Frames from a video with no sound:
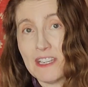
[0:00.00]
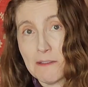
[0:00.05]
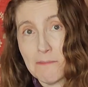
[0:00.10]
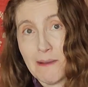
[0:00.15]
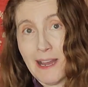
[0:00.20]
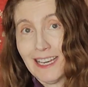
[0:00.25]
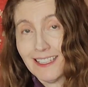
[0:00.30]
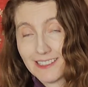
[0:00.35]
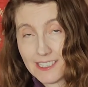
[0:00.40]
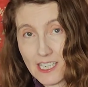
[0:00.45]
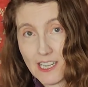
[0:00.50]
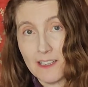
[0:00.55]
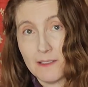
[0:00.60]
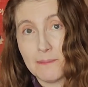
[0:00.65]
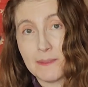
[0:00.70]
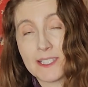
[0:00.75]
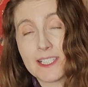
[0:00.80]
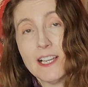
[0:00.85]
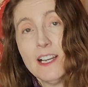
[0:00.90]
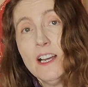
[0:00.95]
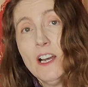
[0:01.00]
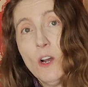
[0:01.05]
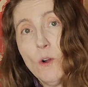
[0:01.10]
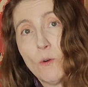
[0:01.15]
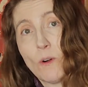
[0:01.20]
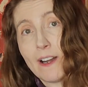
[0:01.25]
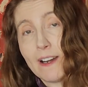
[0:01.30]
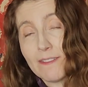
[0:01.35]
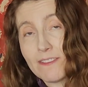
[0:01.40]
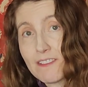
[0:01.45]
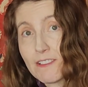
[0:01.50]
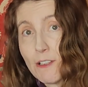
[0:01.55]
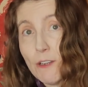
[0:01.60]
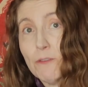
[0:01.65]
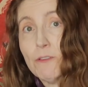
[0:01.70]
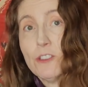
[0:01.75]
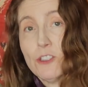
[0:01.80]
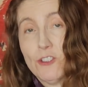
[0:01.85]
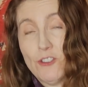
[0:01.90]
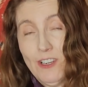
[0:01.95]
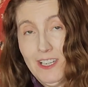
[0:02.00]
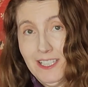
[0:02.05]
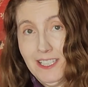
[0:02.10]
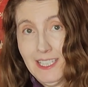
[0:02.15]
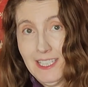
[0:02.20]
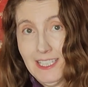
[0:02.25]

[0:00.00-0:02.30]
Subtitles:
bathtubs where I've soaked dresses